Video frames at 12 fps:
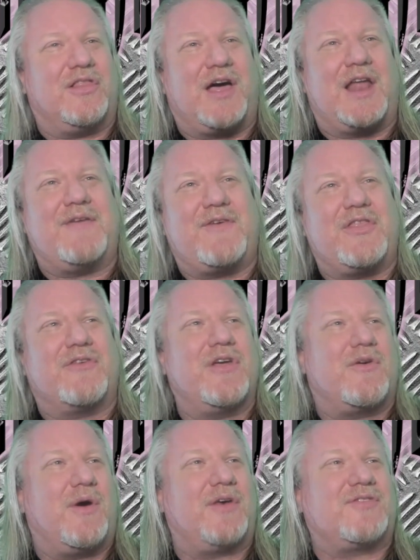a lot of other
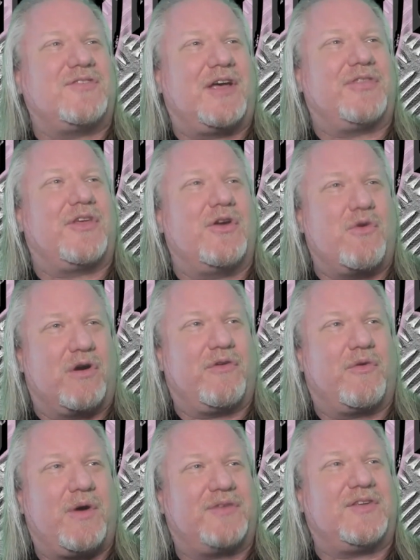requesters out there who are
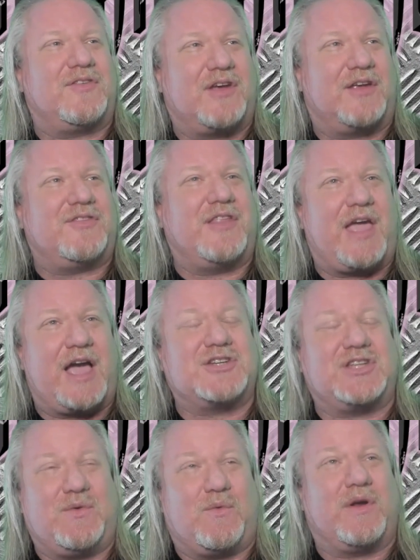requesting songs that they
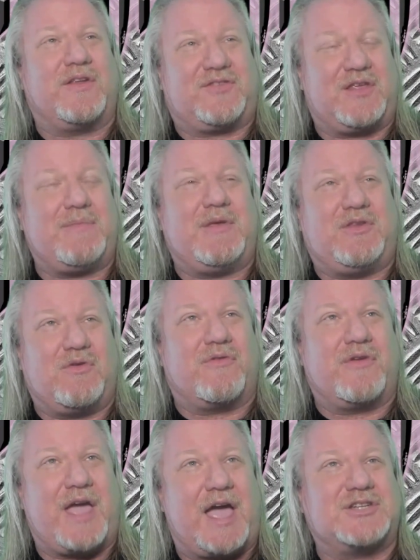actually want to see me do a
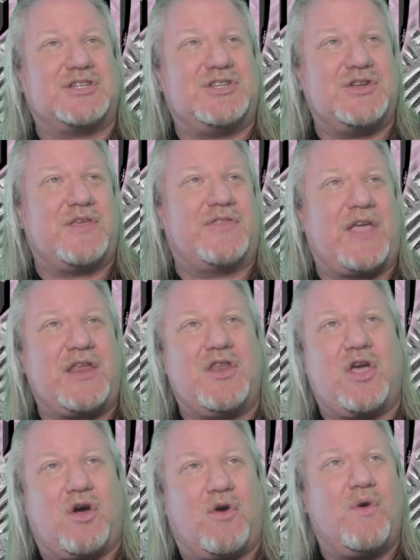reaction to that they
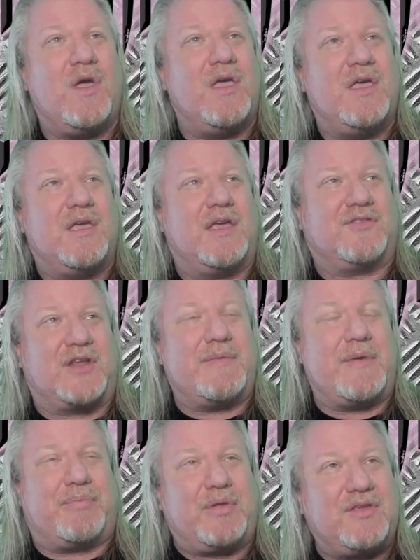know is
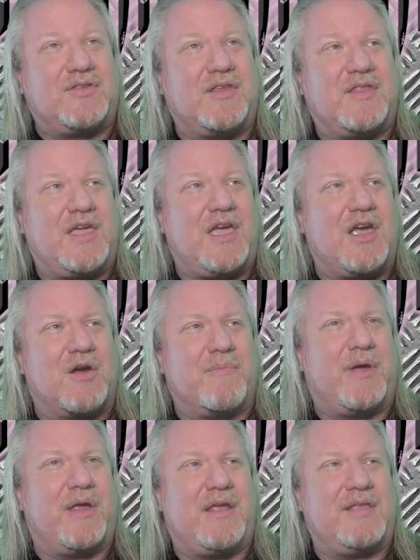going to be pleasing to the ear,
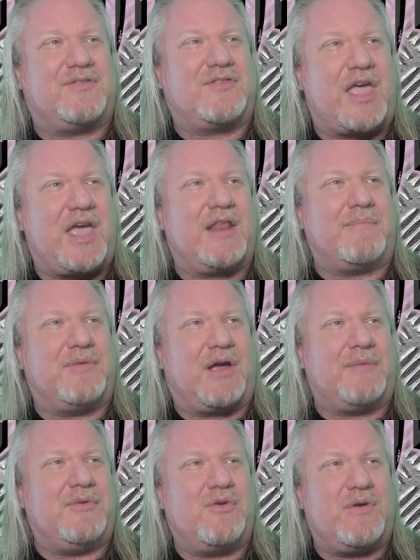but instead I'm
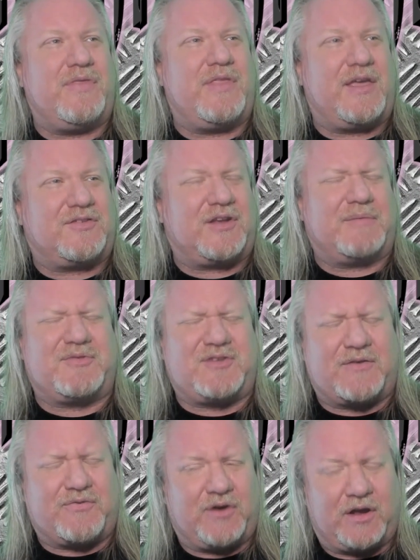doing this and I'm
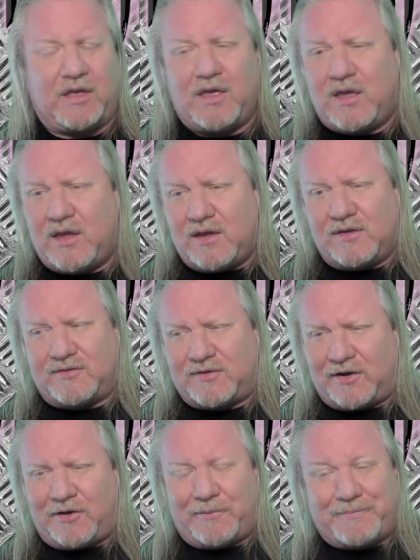suffering.
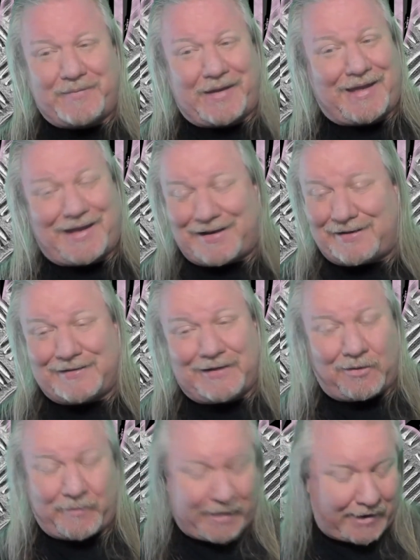So, I don't
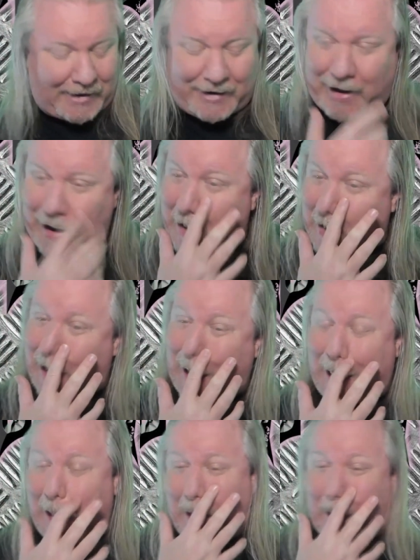know, man. I don't
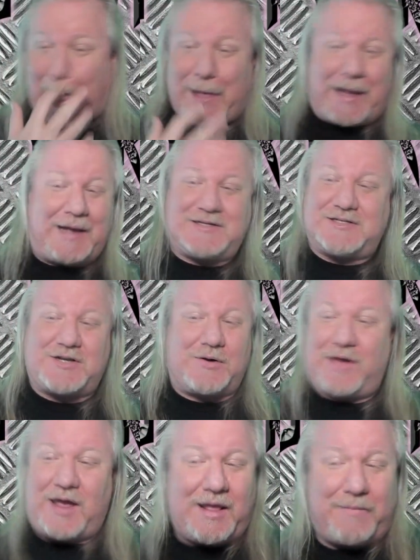get it. I just
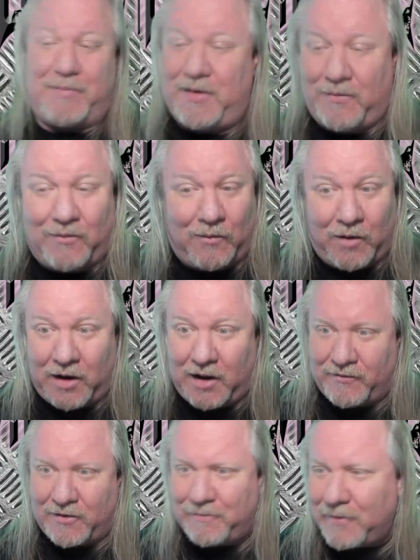don't get it, but
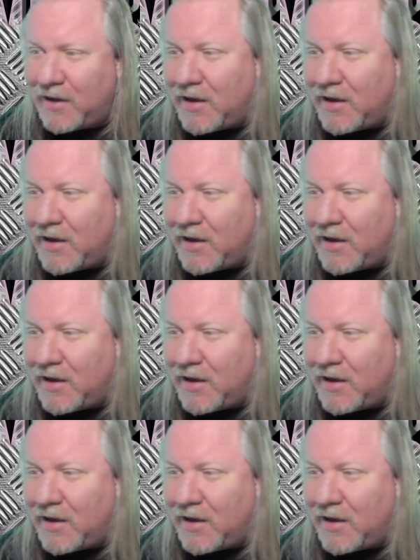whatever.